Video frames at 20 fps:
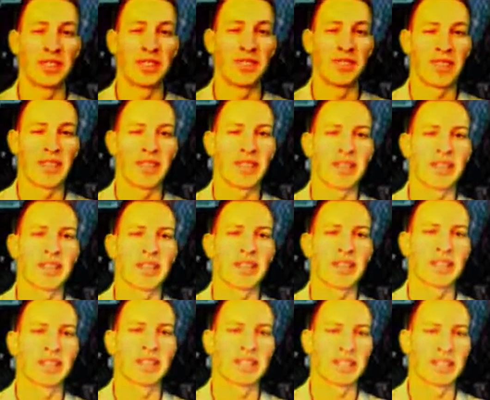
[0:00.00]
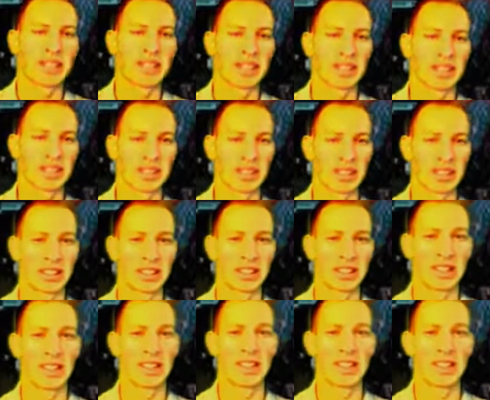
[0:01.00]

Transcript: very, very seriously,